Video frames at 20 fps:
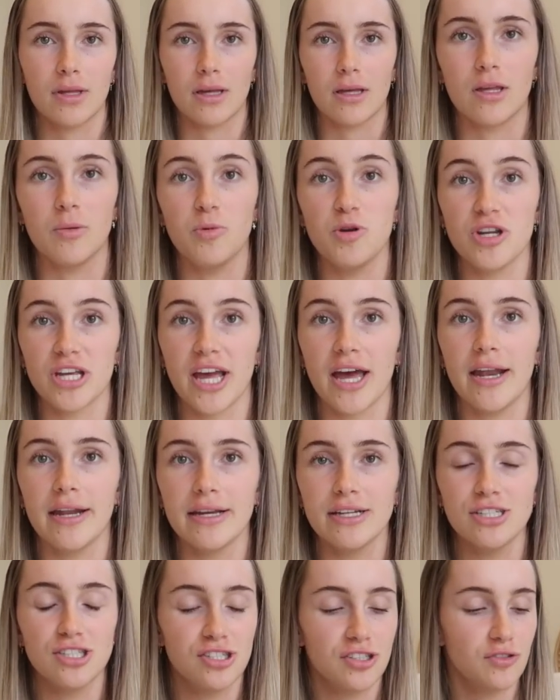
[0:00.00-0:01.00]
communicating
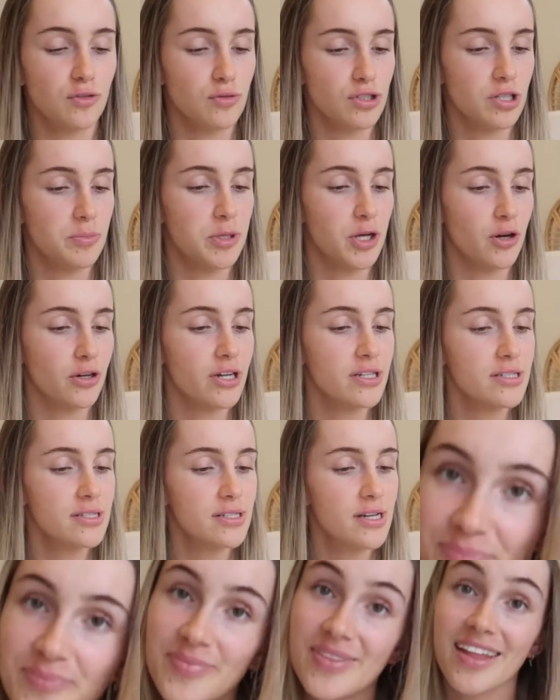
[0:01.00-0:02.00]
in general, to be honest.